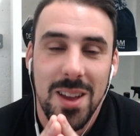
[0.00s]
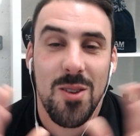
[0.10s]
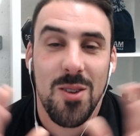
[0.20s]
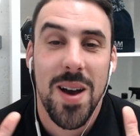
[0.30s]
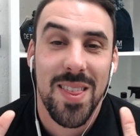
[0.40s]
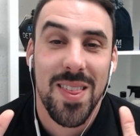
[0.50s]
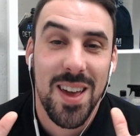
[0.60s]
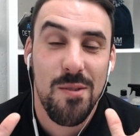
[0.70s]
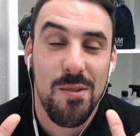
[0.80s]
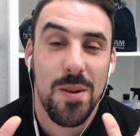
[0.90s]
QMac,
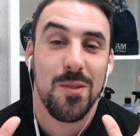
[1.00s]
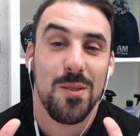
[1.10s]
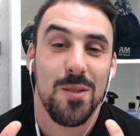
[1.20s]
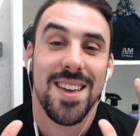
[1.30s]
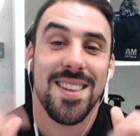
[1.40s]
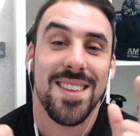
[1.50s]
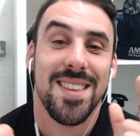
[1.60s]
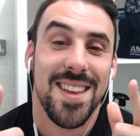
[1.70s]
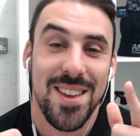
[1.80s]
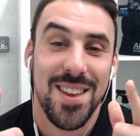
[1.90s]
thank you so much for sneaking us
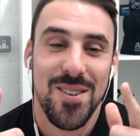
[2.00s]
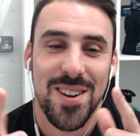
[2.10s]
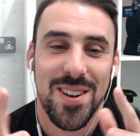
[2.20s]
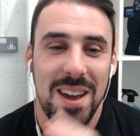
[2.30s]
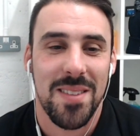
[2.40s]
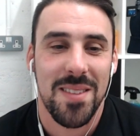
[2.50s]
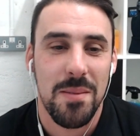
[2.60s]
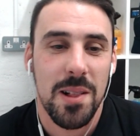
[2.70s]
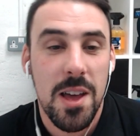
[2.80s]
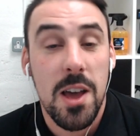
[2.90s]
into your
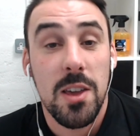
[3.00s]
timetable.